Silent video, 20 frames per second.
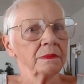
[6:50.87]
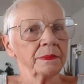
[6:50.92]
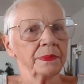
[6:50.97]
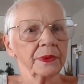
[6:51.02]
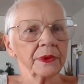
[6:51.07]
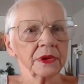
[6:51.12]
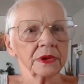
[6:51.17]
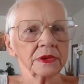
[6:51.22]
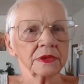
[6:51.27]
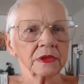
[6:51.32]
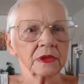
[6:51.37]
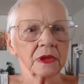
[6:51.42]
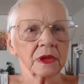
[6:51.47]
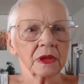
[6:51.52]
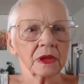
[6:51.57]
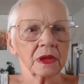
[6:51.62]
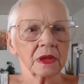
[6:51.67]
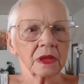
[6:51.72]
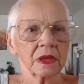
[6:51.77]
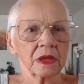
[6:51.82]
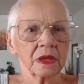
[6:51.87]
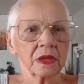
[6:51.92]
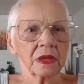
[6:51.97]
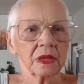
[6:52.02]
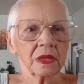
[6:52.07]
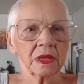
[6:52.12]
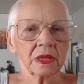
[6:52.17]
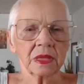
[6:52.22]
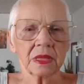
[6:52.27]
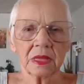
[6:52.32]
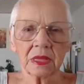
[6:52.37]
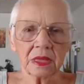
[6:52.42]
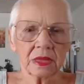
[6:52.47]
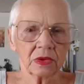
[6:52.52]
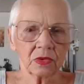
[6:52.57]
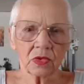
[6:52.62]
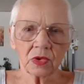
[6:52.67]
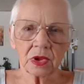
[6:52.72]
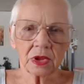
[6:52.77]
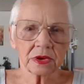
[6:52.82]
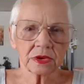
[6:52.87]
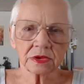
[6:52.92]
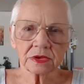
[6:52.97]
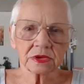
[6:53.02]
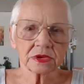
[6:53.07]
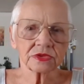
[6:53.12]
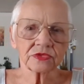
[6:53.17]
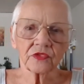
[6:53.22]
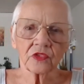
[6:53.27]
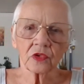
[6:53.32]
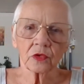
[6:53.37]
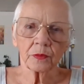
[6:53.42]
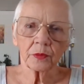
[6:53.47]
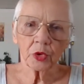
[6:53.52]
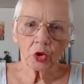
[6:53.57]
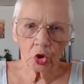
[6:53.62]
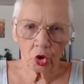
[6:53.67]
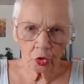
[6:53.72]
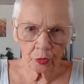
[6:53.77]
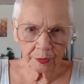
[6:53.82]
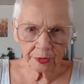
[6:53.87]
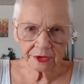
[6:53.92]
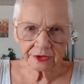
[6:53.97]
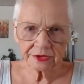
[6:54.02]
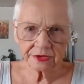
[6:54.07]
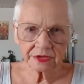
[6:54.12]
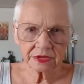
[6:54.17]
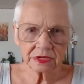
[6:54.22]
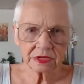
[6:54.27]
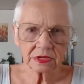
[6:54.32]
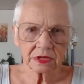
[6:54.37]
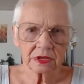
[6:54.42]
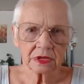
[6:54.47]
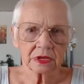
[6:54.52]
But He created us for a purpose.